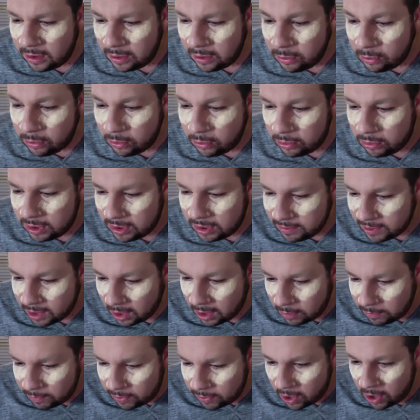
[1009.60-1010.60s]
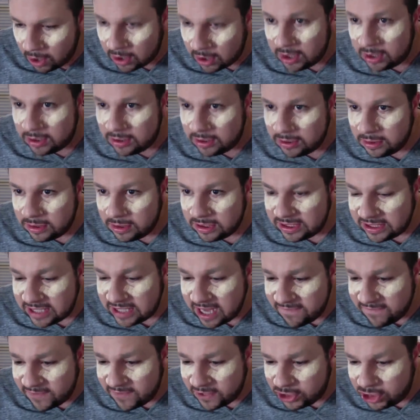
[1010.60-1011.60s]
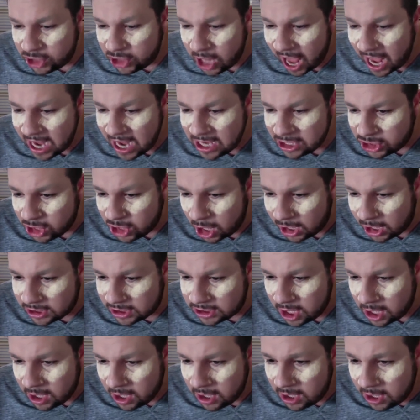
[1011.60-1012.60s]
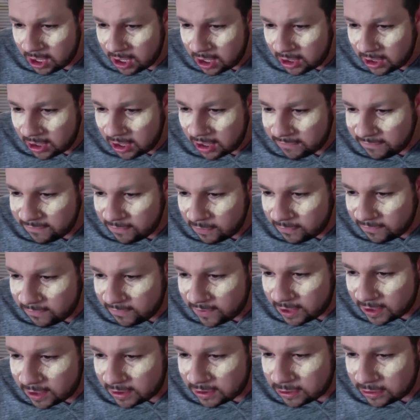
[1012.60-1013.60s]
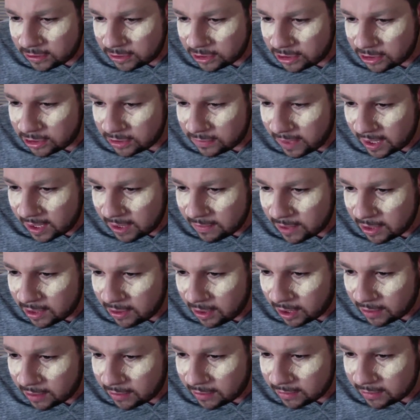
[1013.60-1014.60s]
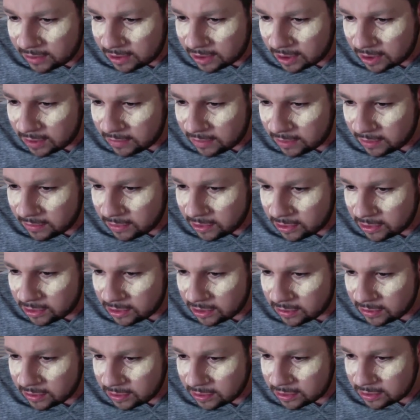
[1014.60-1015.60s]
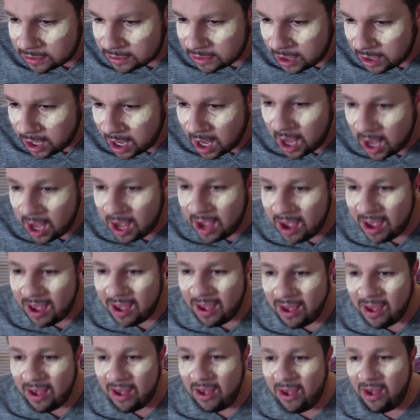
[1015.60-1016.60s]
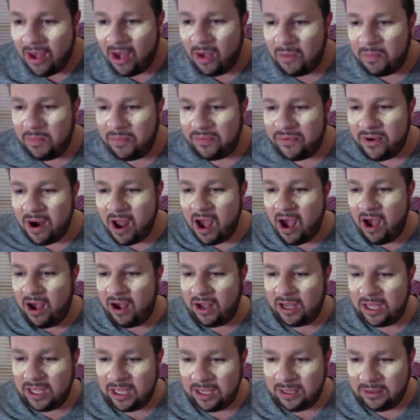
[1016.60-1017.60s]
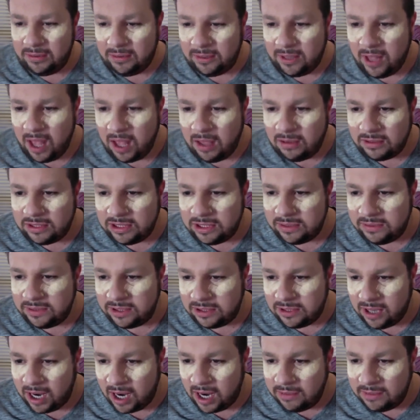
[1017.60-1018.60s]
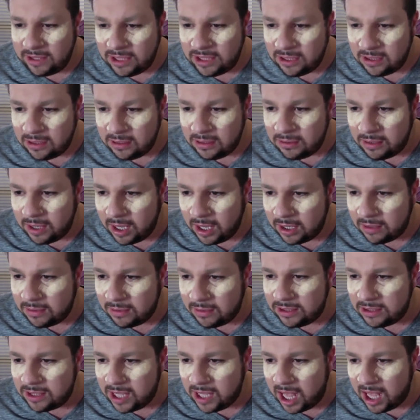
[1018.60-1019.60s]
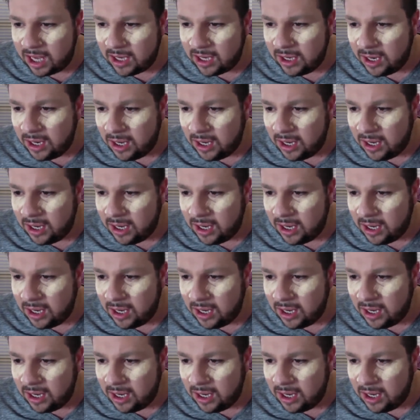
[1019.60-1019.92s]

Oh, here we go, Brock. $7 to $8! Love your videos, Christian. Make me crack every time I'm YouTube. Oh, Brock! Well, I'll subscribe to you. How do I do that?